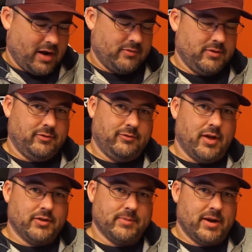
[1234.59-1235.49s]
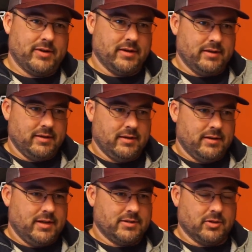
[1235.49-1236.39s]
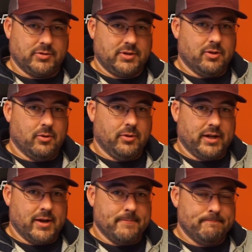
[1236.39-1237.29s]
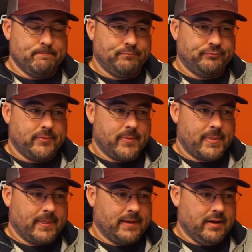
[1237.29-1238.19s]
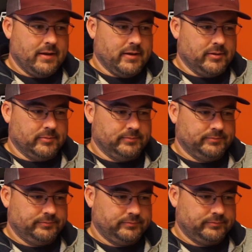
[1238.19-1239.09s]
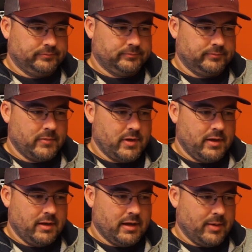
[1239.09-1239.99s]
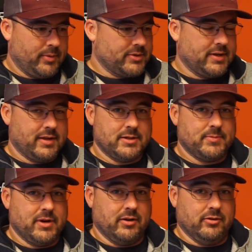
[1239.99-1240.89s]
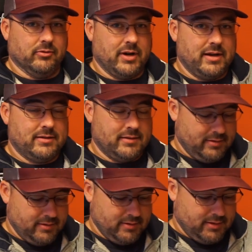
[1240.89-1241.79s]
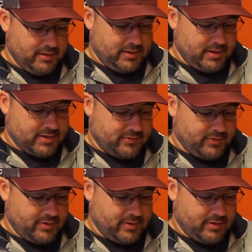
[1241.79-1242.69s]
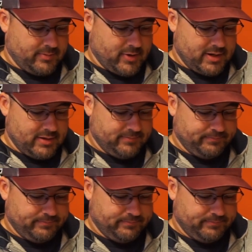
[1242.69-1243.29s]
How you've felt about it? Is it still holding up? I personally think it's been a great disc for the money.